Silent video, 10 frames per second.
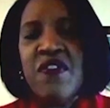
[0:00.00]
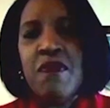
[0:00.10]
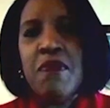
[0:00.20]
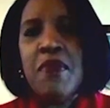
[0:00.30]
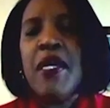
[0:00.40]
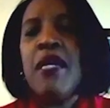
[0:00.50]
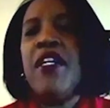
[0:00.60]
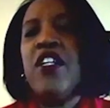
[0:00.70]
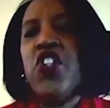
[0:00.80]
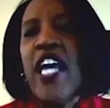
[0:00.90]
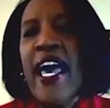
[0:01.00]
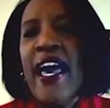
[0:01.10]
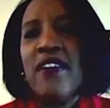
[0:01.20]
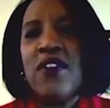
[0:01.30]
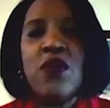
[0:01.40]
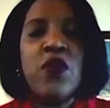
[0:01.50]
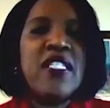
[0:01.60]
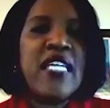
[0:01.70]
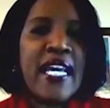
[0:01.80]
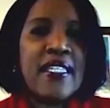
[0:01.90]
maybe a chat or
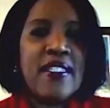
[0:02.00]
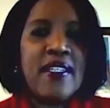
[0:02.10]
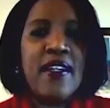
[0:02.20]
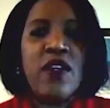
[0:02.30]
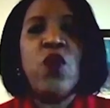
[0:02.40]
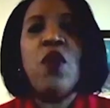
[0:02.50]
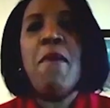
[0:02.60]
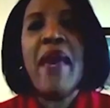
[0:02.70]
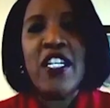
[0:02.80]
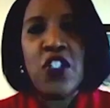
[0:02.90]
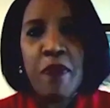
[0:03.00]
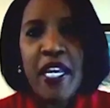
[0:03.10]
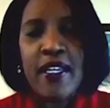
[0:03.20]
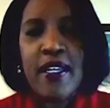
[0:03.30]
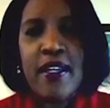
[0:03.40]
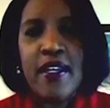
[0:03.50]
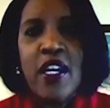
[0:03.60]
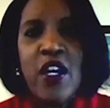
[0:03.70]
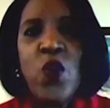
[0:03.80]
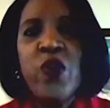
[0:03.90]
texting or matchmaking
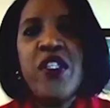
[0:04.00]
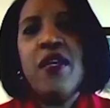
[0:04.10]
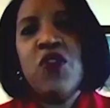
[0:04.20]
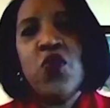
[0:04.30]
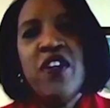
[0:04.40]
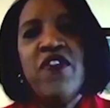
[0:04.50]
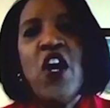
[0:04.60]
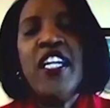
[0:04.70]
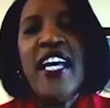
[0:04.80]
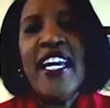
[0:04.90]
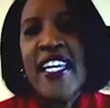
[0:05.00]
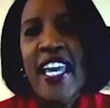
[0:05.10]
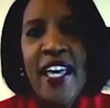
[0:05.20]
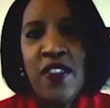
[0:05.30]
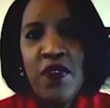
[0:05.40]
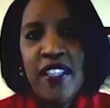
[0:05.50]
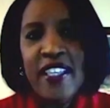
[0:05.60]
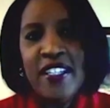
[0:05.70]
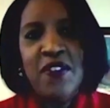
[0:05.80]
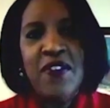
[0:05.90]
or some sort of online gathering
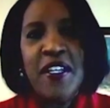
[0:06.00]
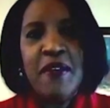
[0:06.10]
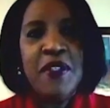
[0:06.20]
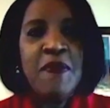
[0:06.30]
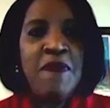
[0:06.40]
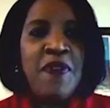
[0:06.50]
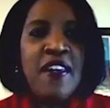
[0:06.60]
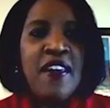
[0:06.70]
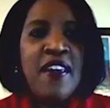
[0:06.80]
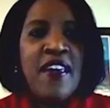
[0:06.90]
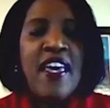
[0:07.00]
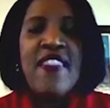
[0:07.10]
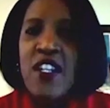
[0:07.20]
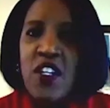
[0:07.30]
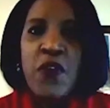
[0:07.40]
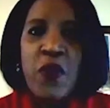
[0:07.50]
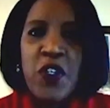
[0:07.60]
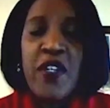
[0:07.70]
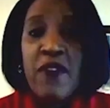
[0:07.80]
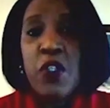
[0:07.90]
that's developed. And then, of course,
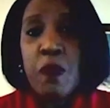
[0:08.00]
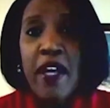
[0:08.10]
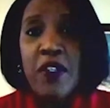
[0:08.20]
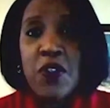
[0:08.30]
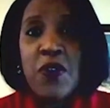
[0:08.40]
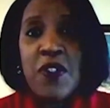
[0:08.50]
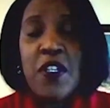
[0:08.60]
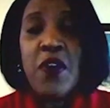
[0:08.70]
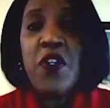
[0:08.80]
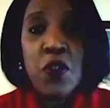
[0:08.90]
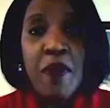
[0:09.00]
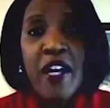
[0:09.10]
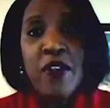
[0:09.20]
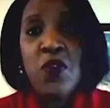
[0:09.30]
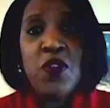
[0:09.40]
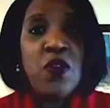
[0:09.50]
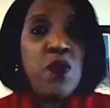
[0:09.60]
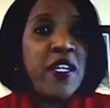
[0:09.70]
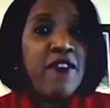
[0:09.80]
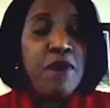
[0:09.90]
you have your sponsors. You know, your sponsors, you
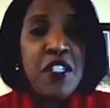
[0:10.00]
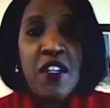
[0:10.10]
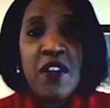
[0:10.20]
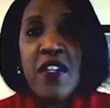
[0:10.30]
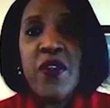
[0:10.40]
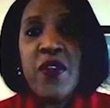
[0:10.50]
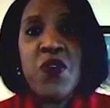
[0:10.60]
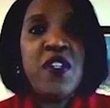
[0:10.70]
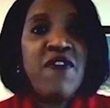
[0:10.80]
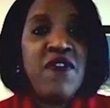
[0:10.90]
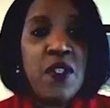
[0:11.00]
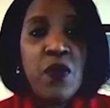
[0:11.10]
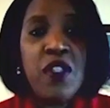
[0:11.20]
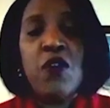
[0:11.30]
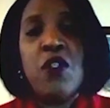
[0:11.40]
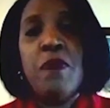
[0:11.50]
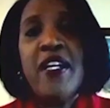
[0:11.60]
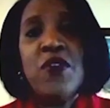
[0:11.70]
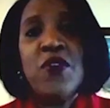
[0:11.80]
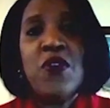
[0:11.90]
would have materials, you can visit with your
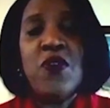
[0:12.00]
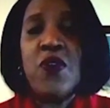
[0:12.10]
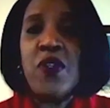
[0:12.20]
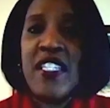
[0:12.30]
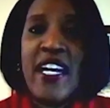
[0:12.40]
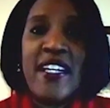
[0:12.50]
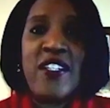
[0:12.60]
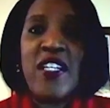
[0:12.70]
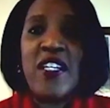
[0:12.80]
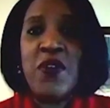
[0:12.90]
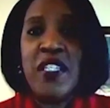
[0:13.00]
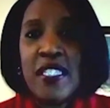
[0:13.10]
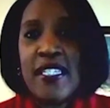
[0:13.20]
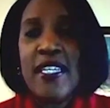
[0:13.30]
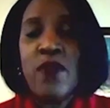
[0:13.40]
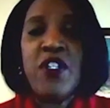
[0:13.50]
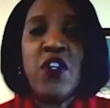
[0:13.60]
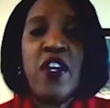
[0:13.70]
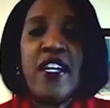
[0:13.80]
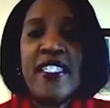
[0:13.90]
sponsors or signage that you can see when you're
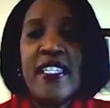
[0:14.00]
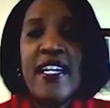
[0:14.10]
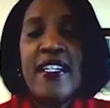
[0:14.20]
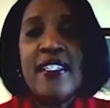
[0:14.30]
on site.